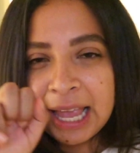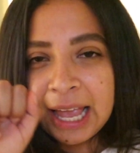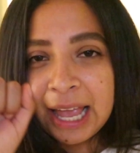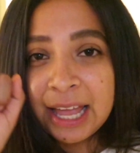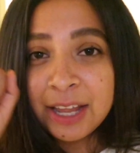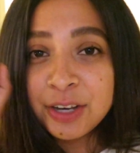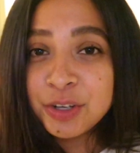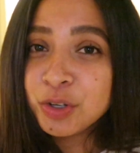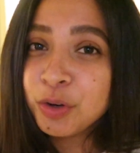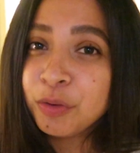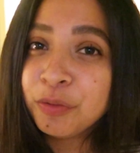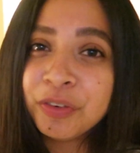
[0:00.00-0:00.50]

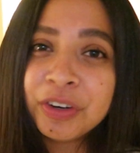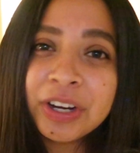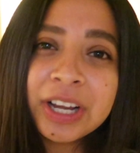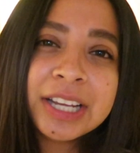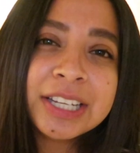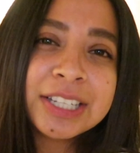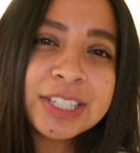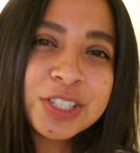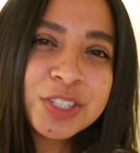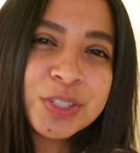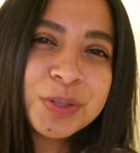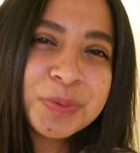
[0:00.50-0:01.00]
and don't
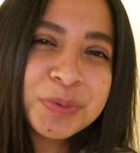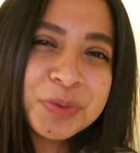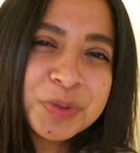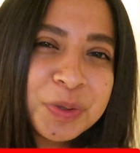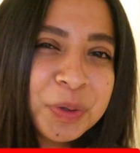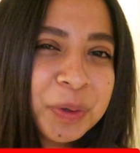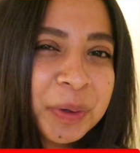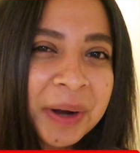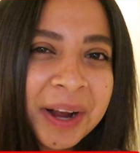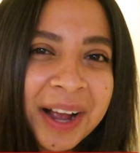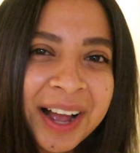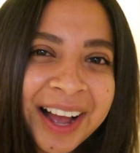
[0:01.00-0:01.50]
forget to
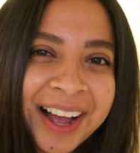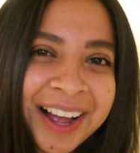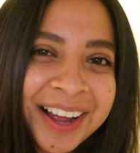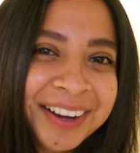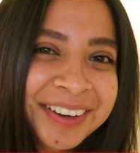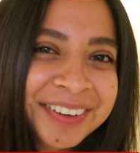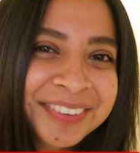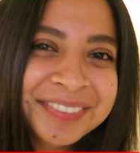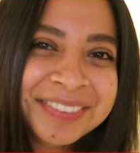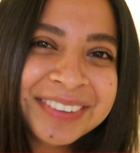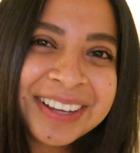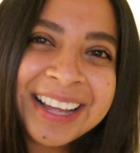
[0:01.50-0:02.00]

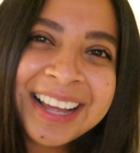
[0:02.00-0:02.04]
subscribe.